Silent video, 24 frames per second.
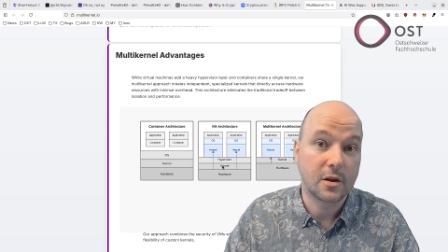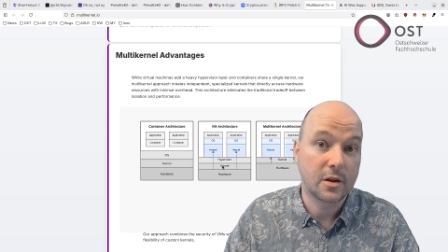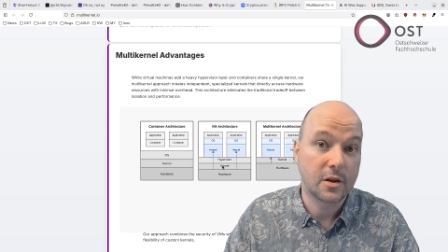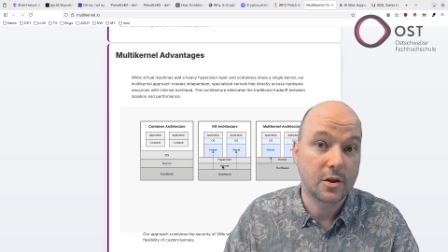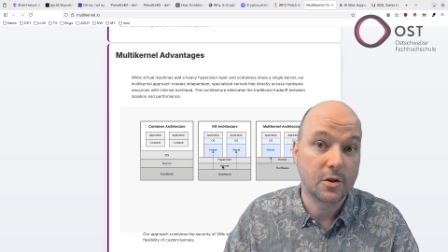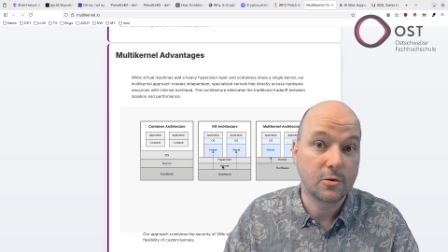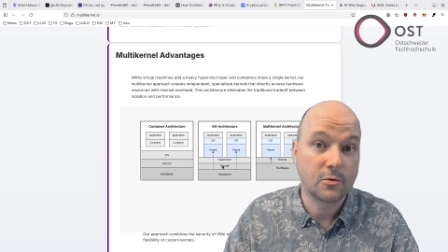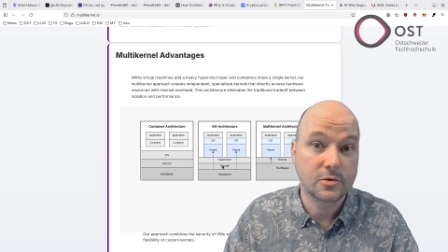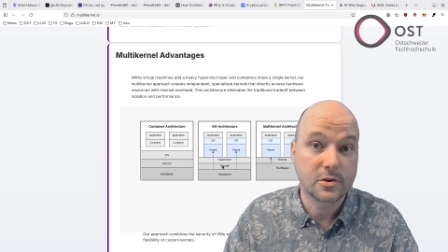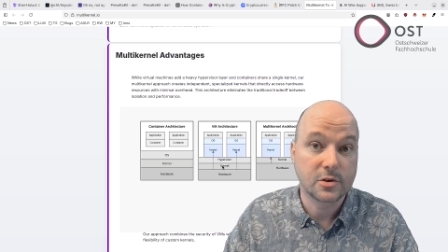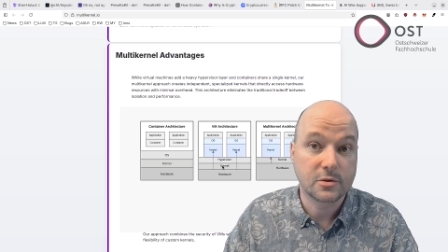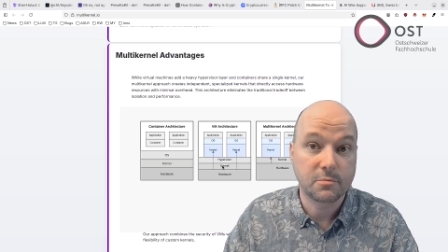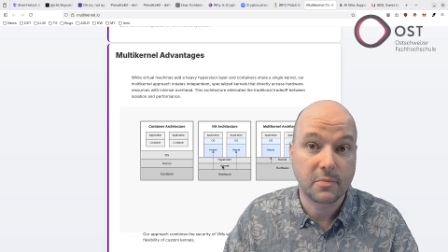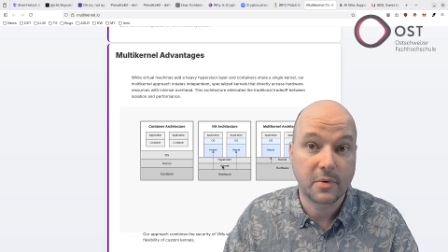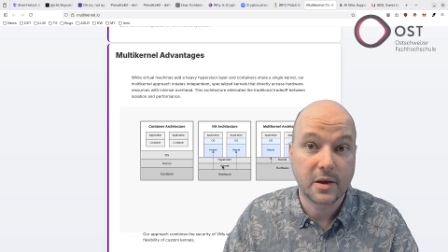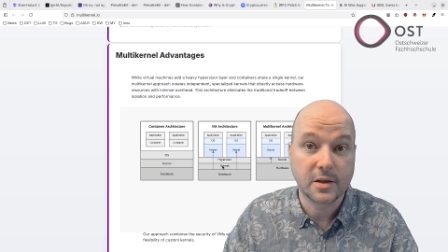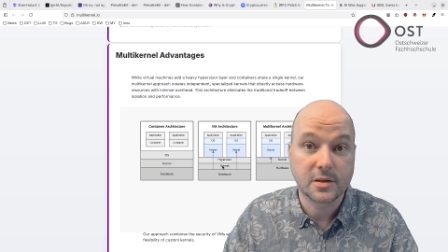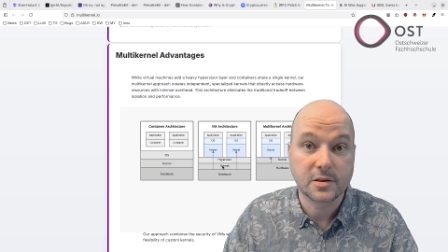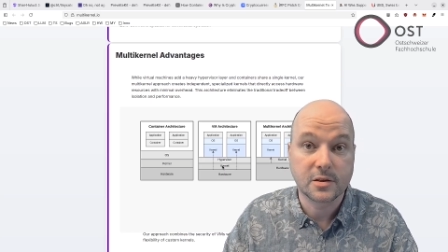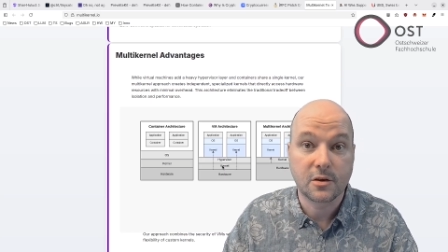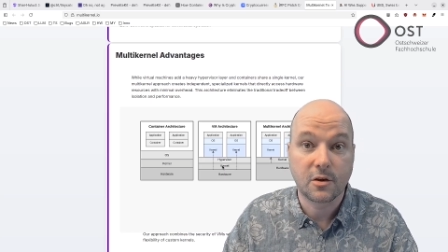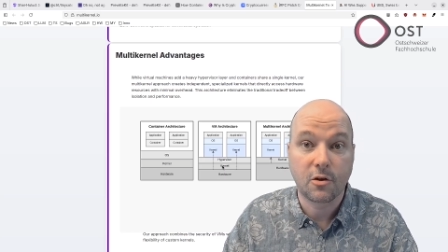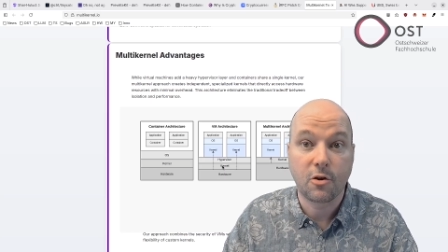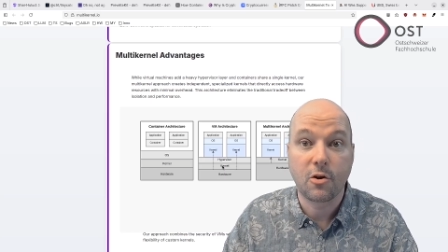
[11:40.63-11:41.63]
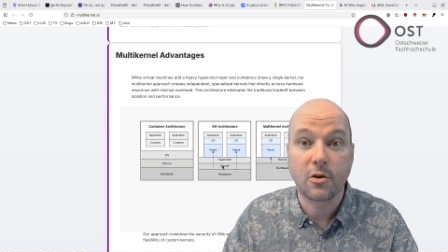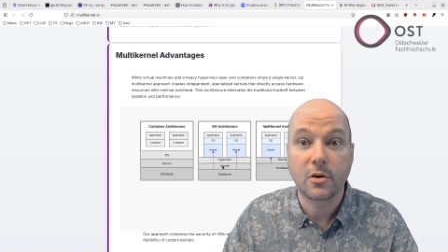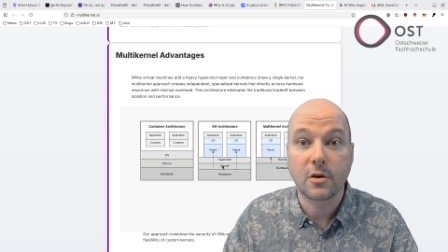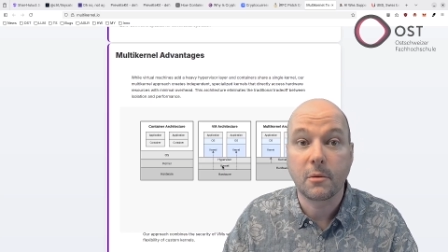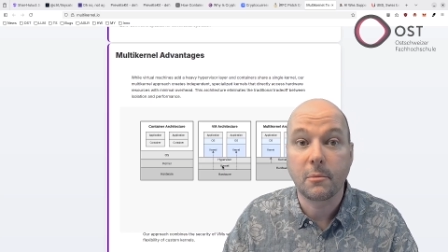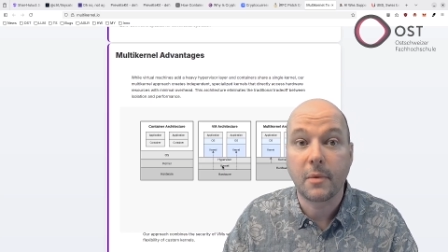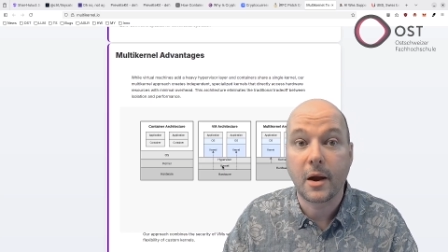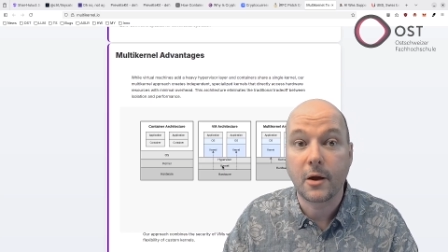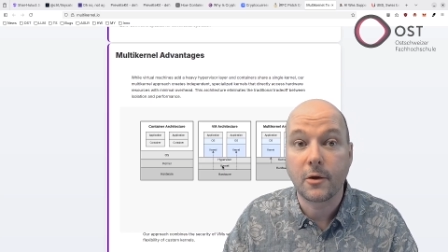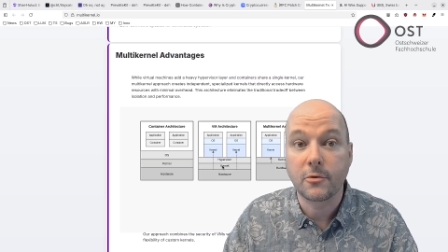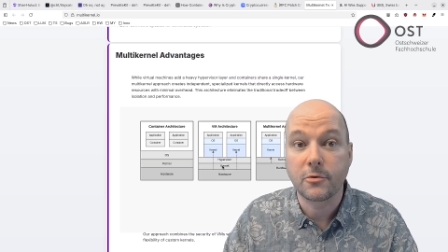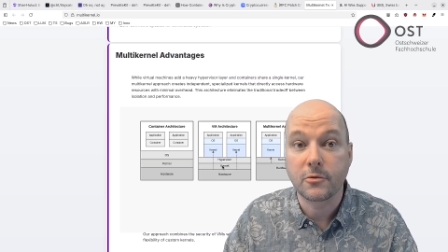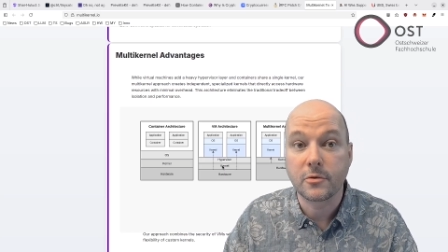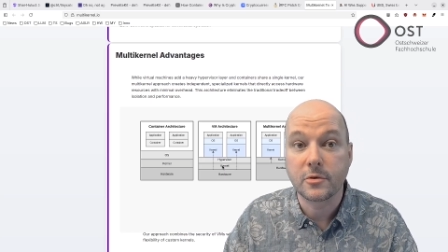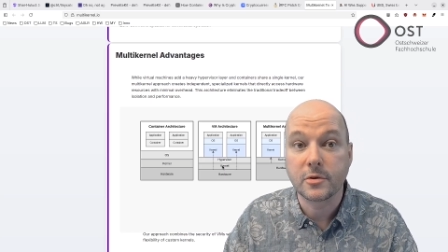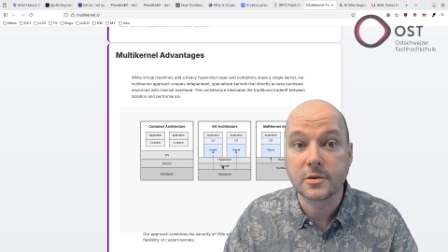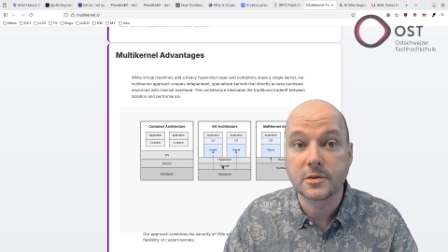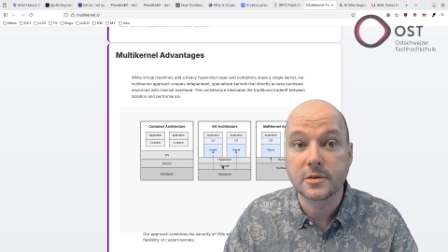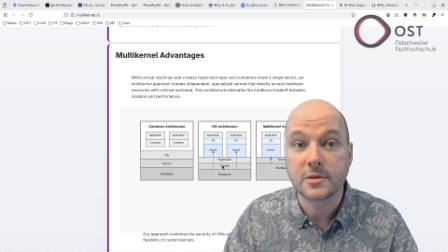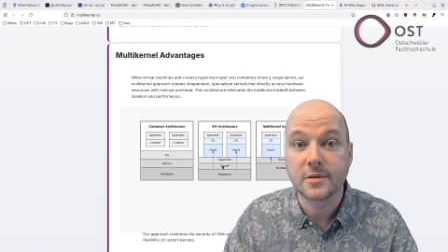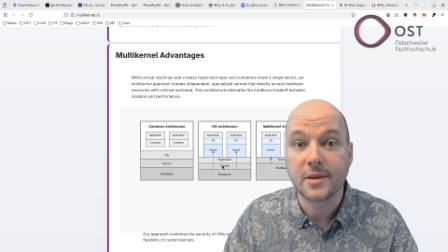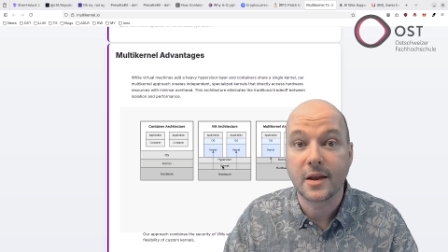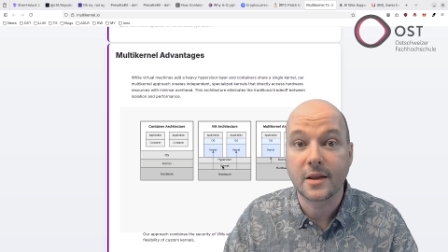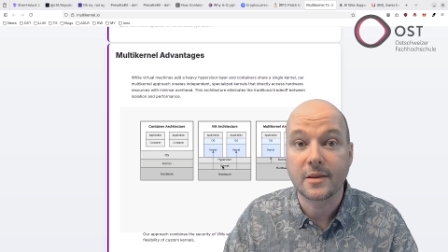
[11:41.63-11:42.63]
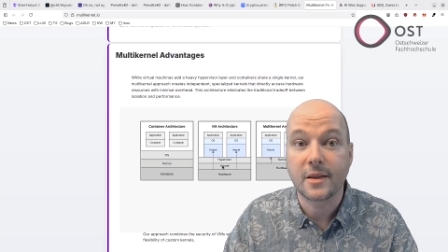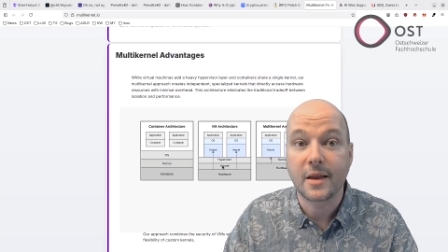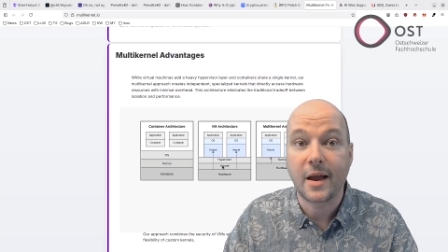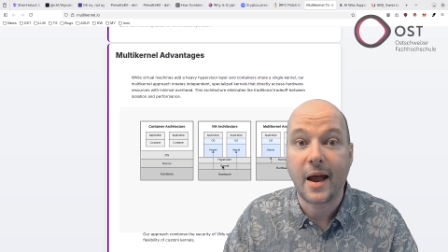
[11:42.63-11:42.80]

user space kernel boundaries that